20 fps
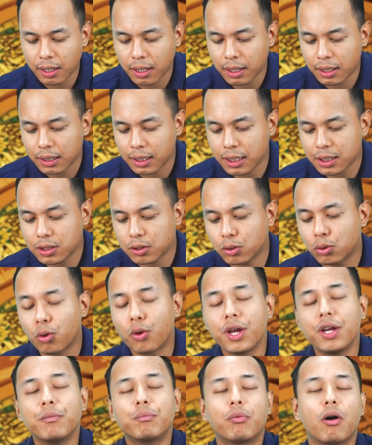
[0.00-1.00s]
there is a
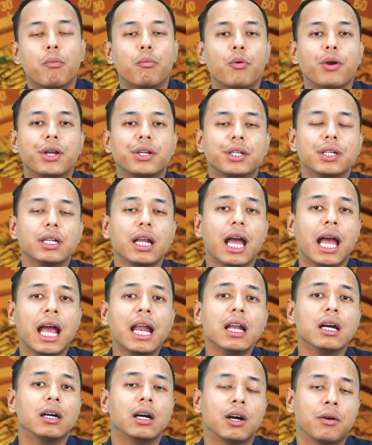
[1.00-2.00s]
growing population and
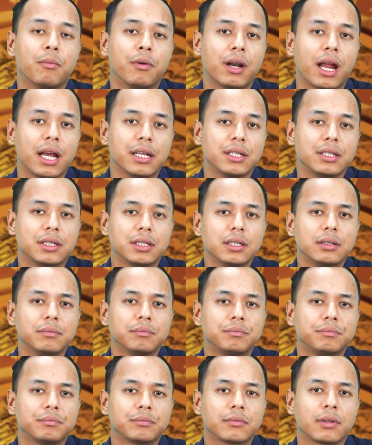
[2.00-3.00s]
urbanization,
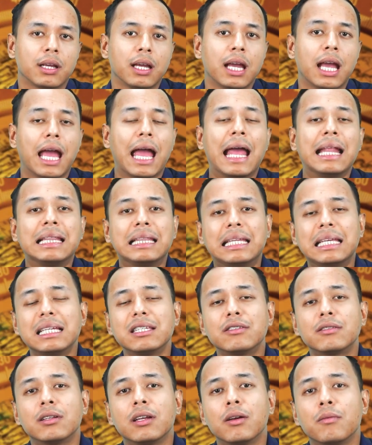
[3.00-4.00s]
and
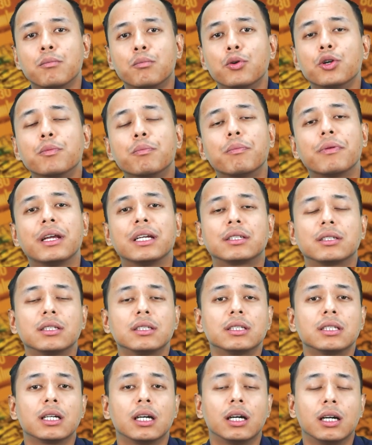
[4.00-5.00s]
this put
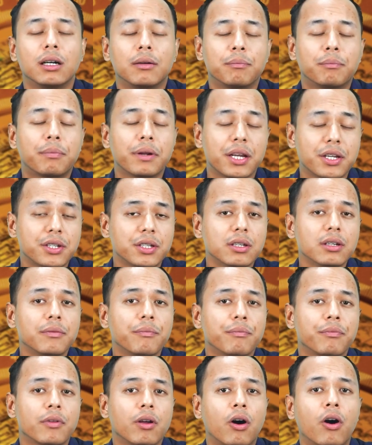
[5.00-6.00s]
pressure
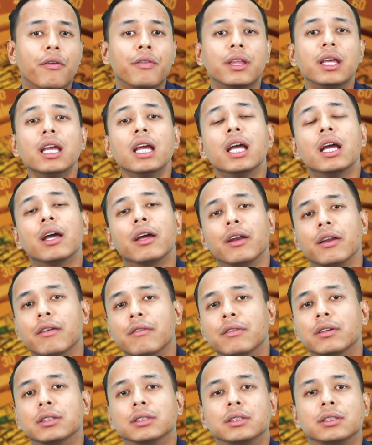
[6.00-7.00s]
on the
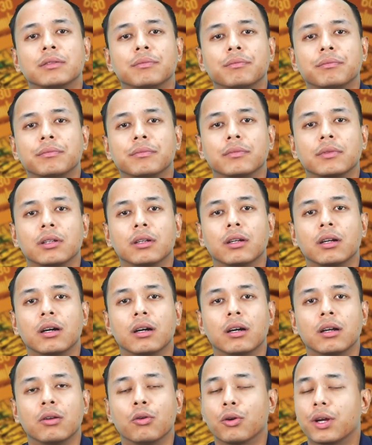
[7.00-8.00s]
rivers
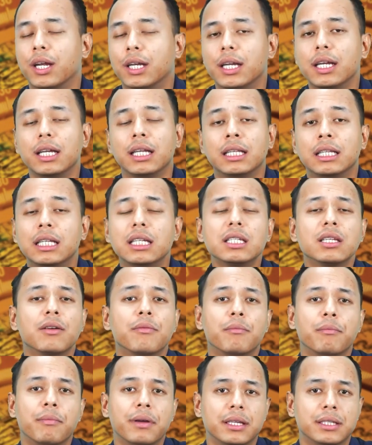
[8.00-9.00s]
located in this
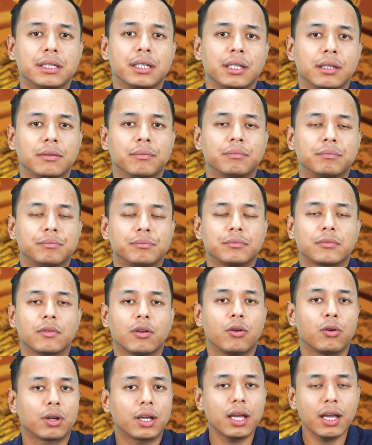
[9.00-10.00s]
basin.
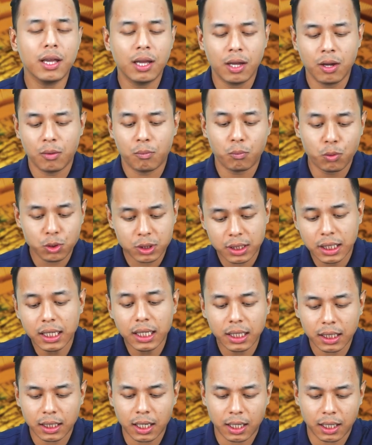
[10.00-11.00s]
Okay, mostly
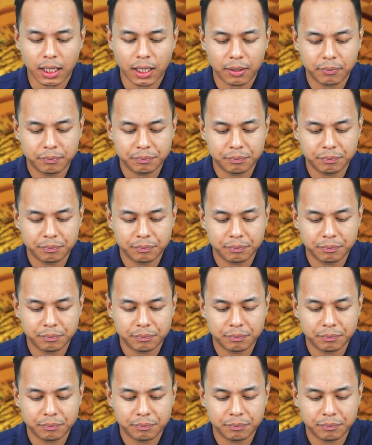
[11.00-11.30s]
Ganga.